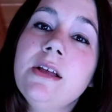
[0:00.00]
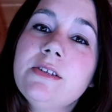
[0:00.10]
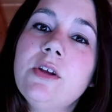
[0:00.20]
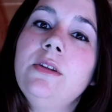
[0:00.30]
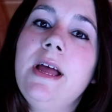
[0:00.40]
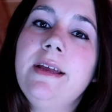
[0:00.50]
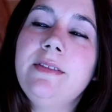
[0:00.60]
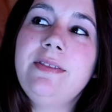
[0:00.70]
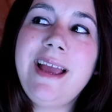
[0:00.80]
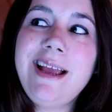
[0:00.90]
So like
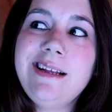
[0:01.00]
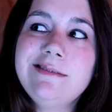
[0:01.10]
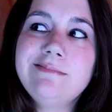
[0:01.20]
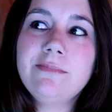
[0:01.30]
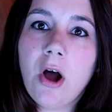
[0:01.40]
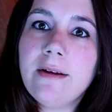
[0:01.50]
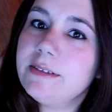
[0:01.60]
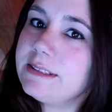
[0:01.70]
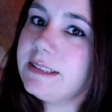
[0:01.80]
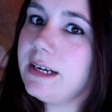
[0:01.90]
they
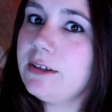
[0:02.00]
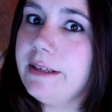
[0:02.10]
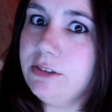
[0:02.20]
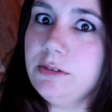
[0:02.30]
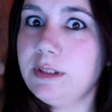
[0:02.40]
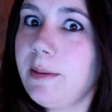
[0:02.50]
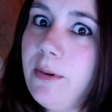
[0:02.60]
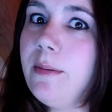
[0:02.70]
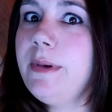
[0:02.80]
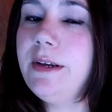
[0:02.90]
obviously are like, don't step
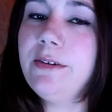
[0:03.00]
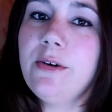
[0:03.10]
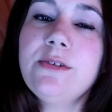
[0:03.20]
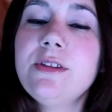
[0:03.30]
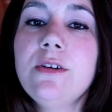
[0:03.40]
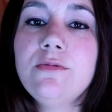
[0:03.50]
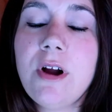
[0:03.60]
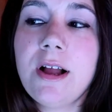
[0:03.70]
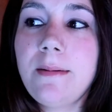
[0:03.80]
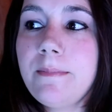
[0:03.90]
on me, you know, so they'll
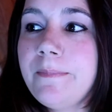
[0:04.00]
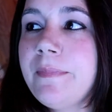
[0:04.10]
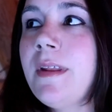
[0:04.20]
run.